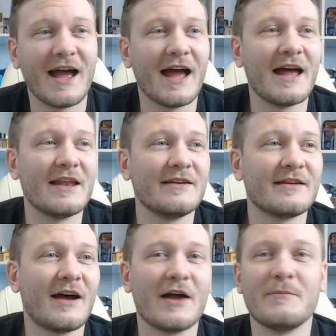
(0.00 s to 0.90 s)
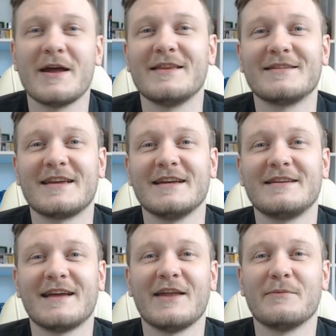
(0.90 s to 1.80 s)
And I'd met this
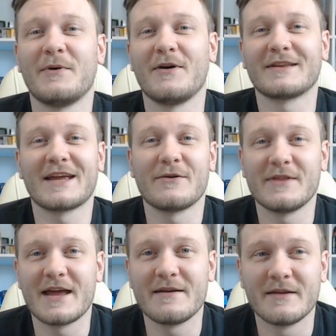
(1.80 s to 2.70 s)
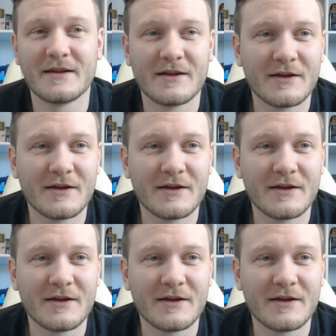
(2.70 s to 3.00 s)
kid at the park there and then,